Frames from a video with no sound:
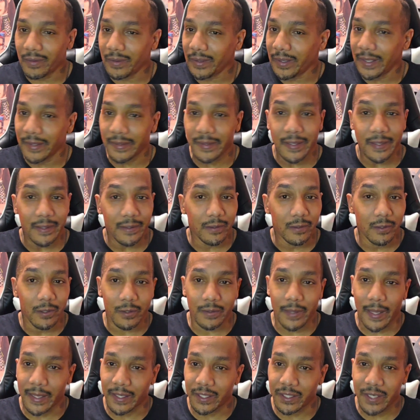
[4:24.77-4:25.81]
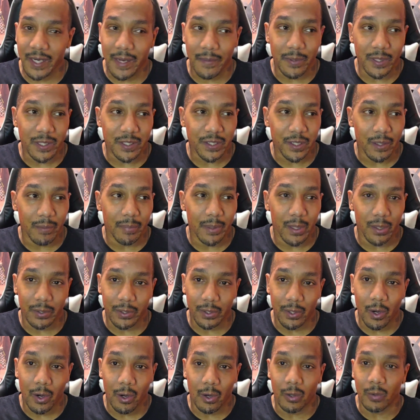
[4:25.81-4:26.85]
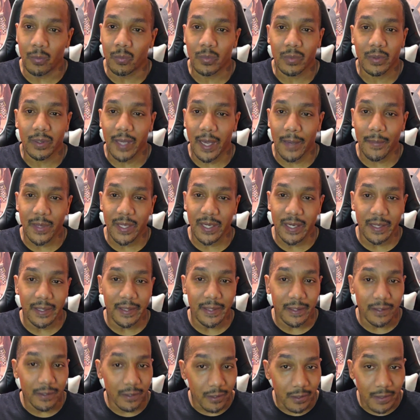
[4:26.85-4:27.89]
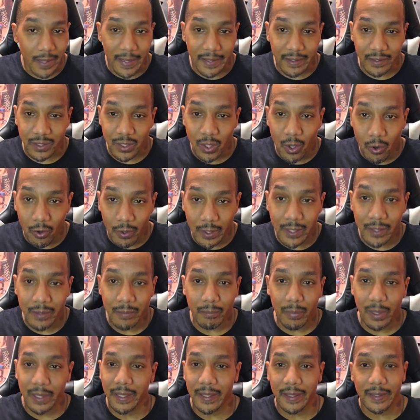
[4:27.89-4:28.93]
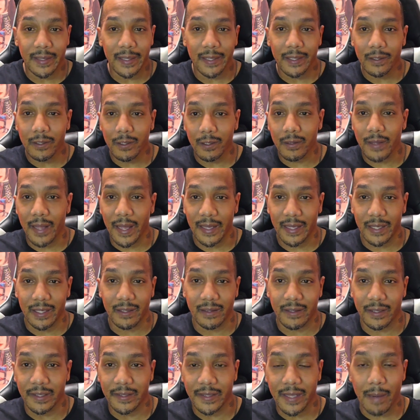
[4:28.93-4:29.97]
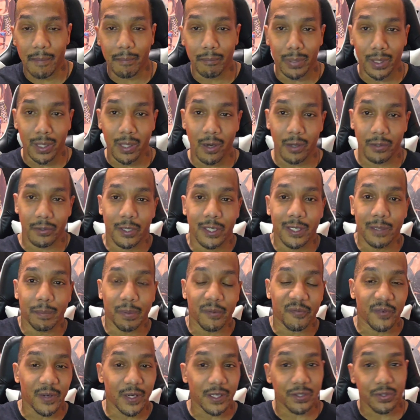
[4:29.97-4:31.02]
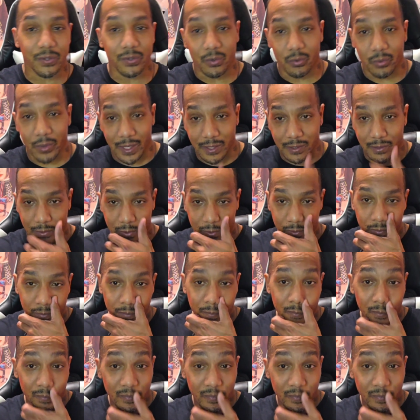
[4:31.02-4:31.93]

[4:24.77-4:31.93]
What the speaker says: it didn't look like a championship belt at all. I mean, it didn't look like a toy, but it didn't look like anything that belonged on a professional wrestler.